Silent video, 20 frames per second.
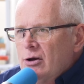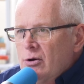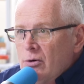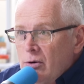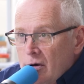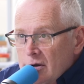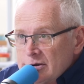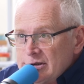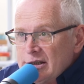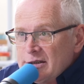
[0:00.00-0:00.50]

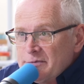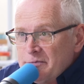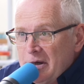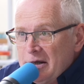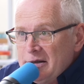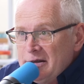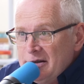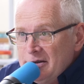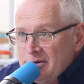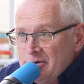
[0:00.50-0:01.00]
God, I was
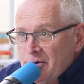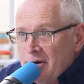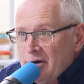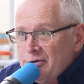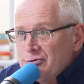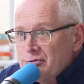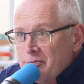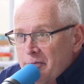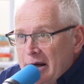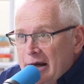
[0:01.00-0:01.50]
expecting two
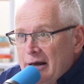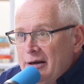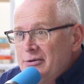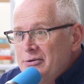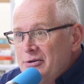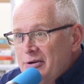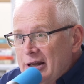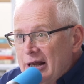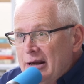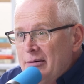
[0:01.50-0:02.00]
hundred
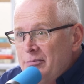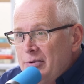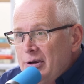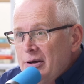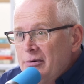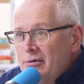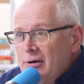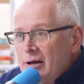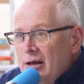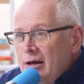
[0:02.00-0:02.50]
pounds on that
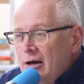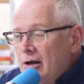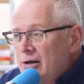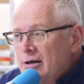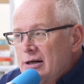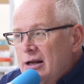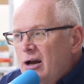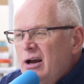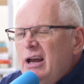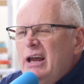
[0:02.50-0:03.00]
bill. And
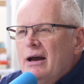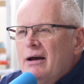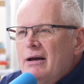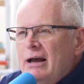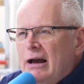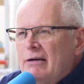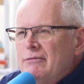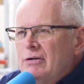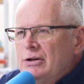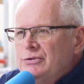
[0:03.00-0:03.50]
I go, yeah,
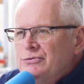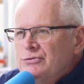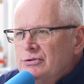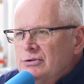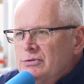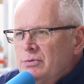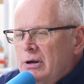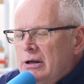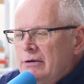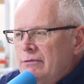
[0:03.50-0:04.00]
have one hundred
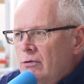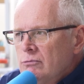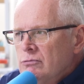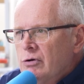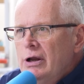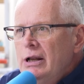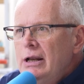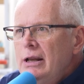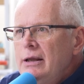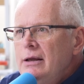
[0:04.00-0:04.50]
and twenty-five.
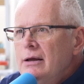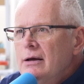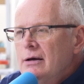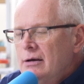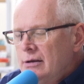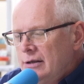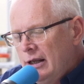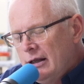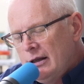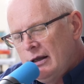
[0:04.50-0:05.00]
Really?
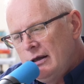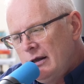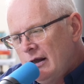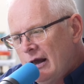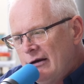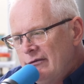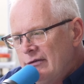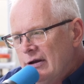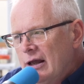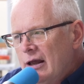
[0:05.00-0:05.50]
Yeah, yeah,
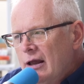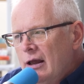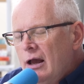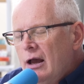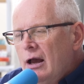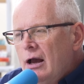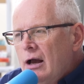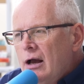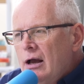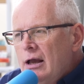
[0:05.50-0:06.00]
yeah, have it.
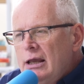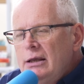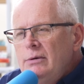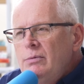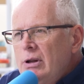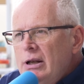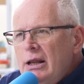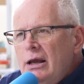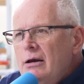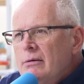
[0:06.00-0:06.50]
He
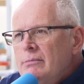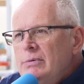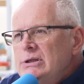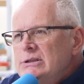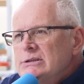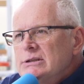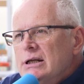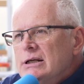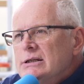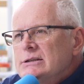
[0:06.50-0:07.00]
went out of
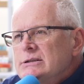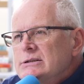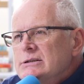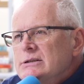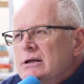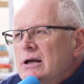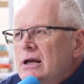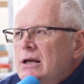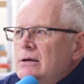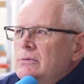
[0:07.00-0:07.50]
business.
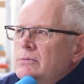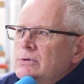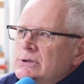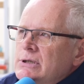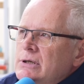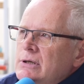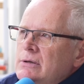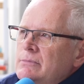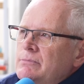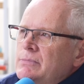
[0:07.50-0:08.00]
He was
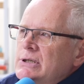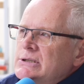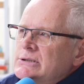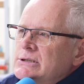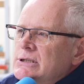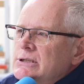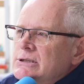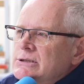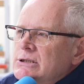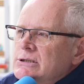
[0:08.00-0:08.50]
in
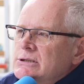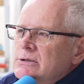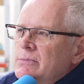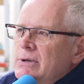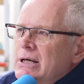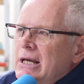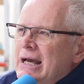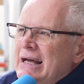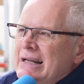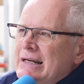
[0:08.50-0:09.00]
business as a
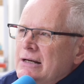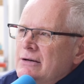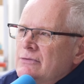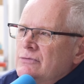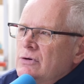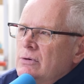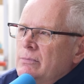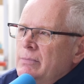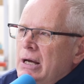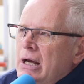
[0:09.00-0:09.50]
mechanic
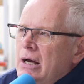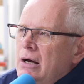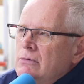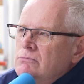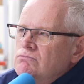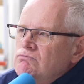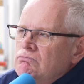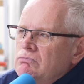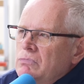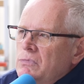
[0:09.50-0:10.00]
for about
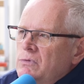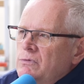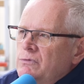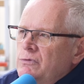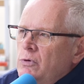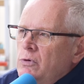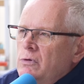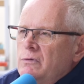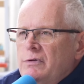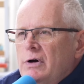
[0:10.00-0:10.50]

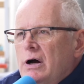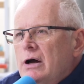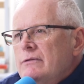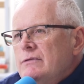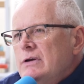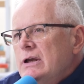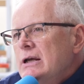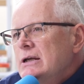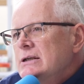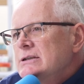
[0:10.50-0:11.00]
four or
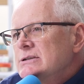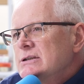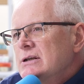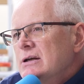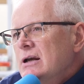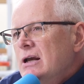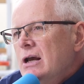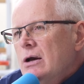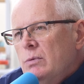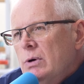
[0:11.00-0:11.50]
five years.
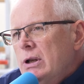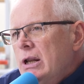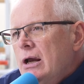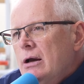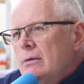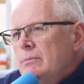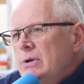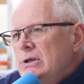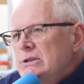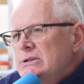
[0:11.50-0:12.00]
Went
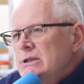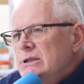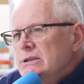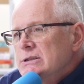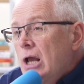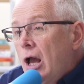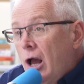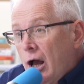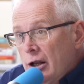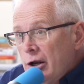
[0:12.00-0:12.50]
out of business.
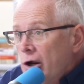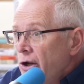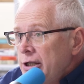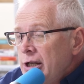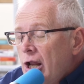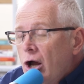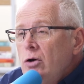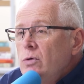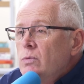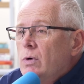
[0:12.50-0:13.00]
And I
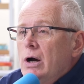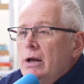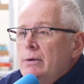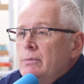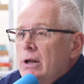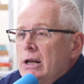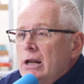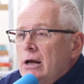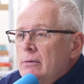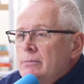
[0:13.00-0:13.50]
know why he
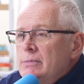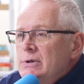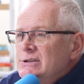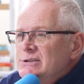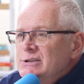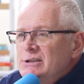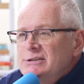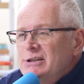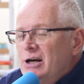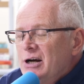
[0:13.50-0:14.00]
went out of
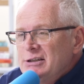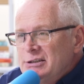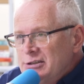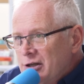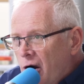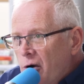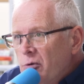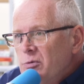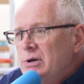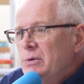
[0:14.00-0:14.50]
business. I
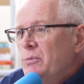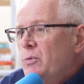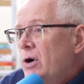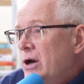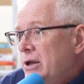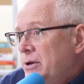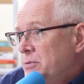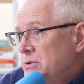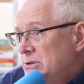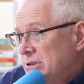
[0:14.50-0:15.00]
told him
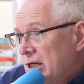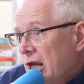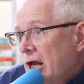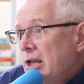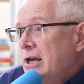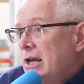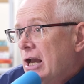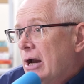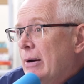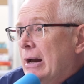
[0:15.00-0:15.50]
why he was
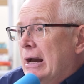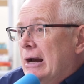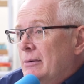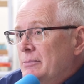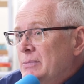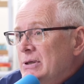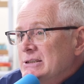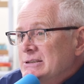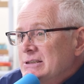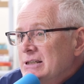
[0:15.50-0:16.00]
going to go out
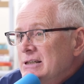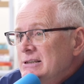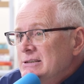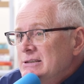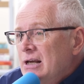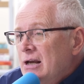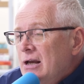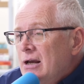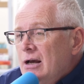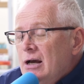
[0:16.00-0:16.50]
of business,
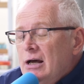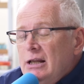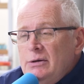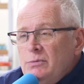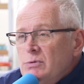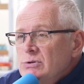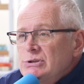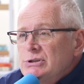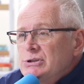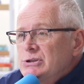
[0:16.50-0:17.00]
and he
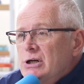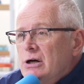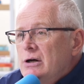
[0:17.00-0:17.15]
wasn't